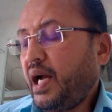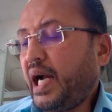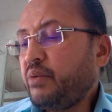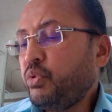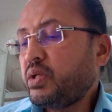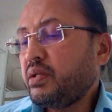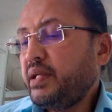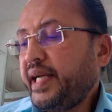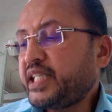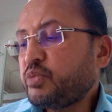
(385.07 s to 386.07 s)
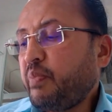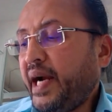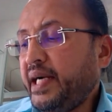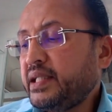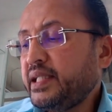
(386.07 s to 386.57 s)
I would
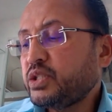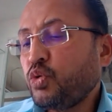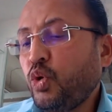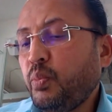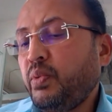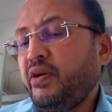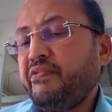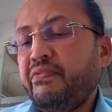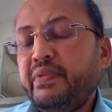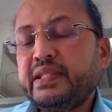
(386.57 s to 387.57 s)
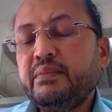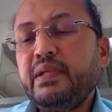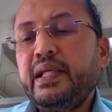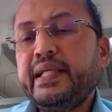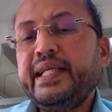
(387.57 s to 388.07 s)
expand the scope of
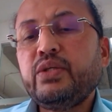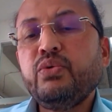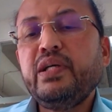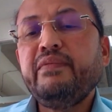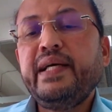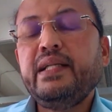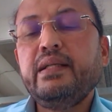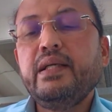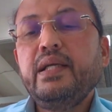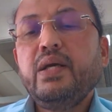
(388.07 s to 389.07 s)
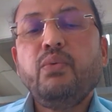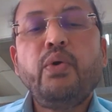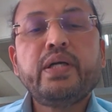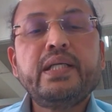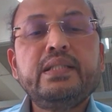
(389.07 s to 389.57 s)
visibility to even
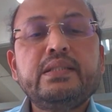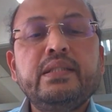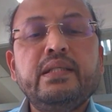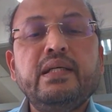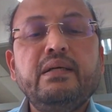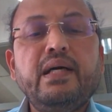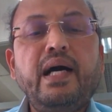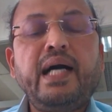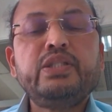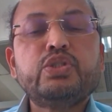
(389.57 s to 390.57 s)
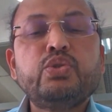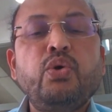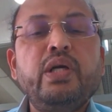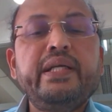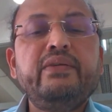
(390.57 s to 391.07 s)
what is the
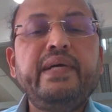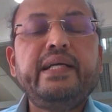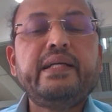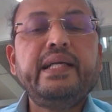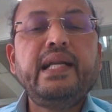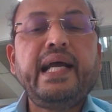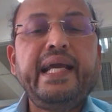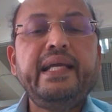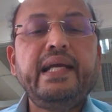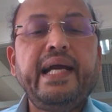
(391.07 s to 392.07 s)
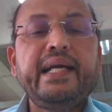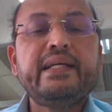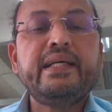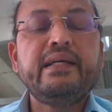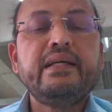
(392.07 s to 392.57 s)
unsold inventory lying at
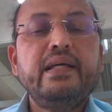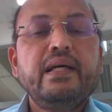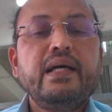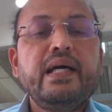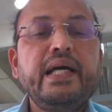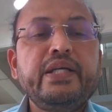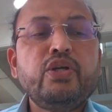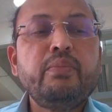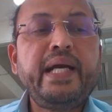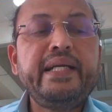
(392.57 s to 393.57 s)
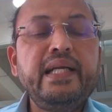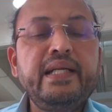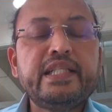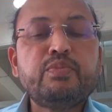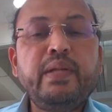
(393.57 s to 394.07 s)
my
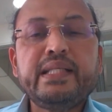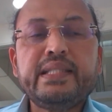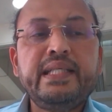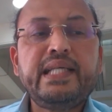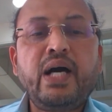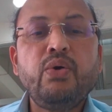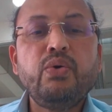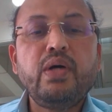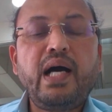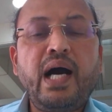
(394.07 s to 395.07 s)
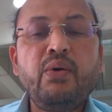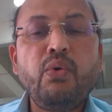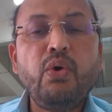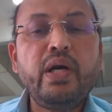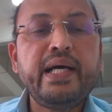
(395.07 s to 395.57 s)
dealers' places. How
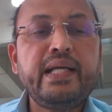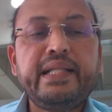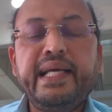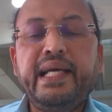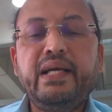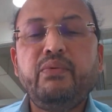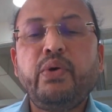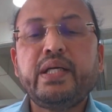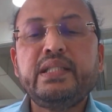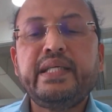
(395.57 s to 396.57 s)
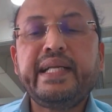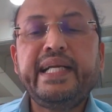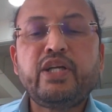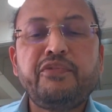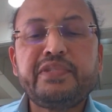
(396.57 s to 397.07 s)
old are they? What is the
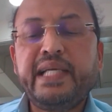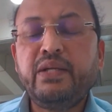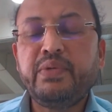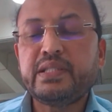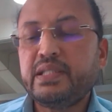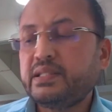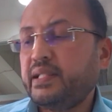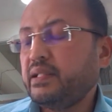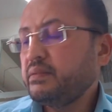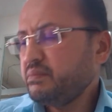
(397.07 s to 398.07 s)
rate of sale versus the